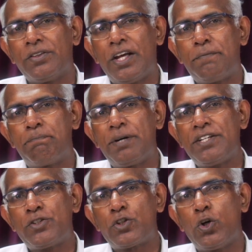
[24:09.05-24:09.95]
that
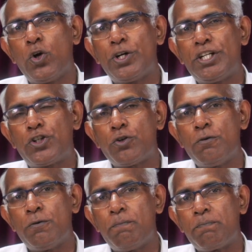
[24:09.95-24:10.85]
brings glory
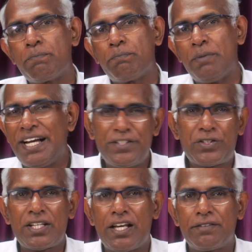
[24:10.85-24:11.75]
to
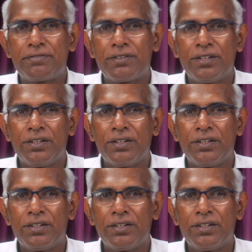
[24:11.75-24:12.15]
myself,